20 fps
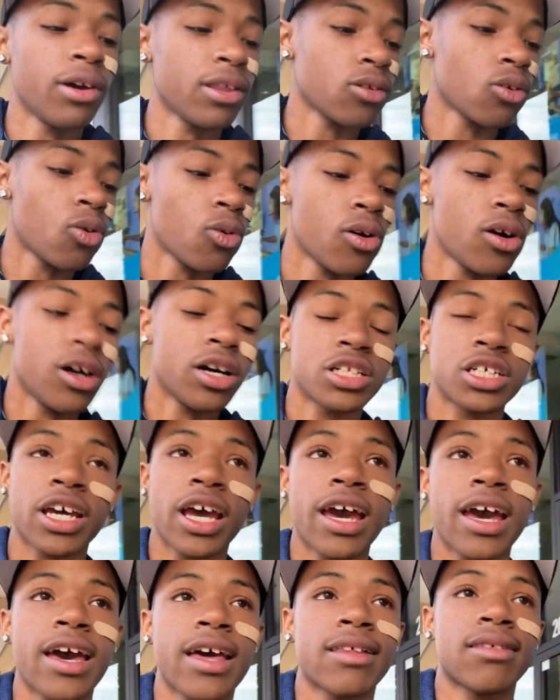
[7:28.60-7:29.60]
West Garage
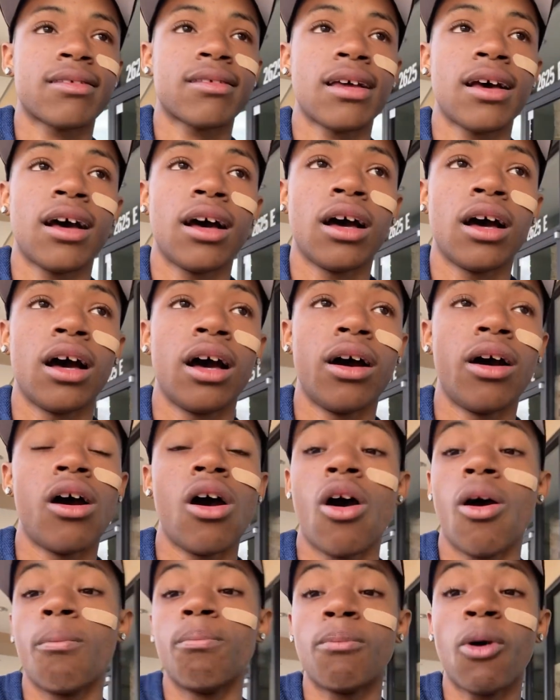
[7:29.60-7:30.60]
has the
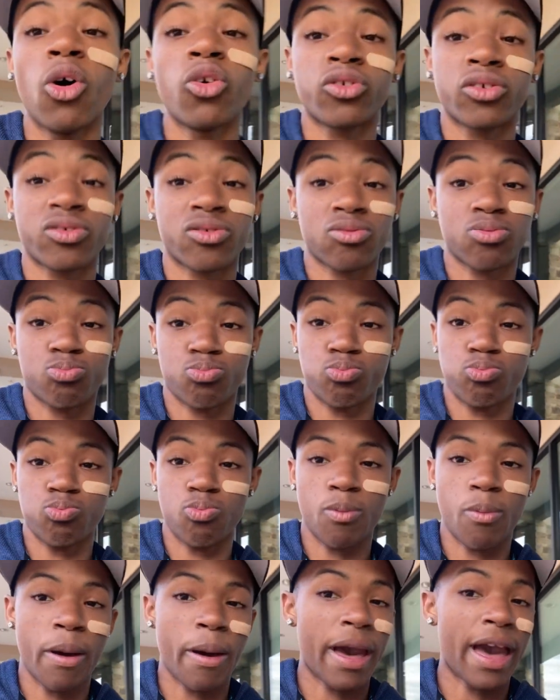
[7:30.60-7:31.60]
uh, most
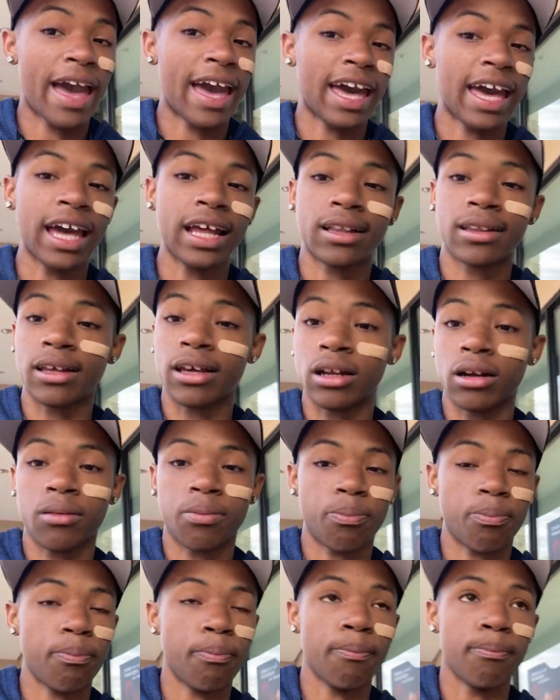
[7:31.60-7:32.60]
hectic,
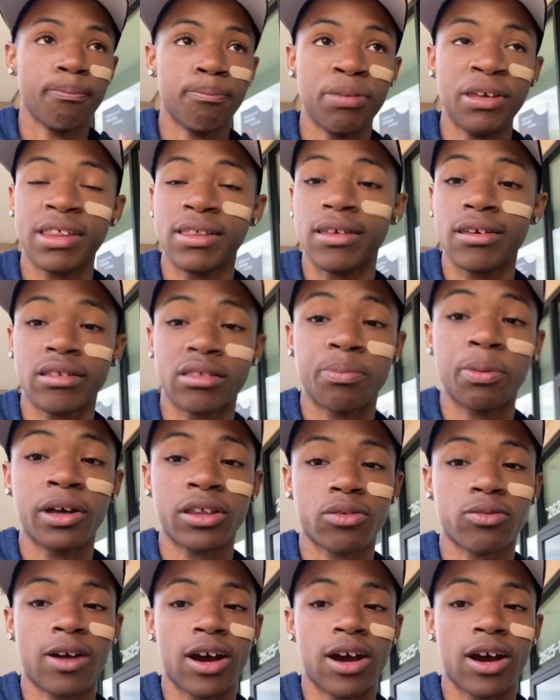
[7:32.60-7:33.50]
busiest bus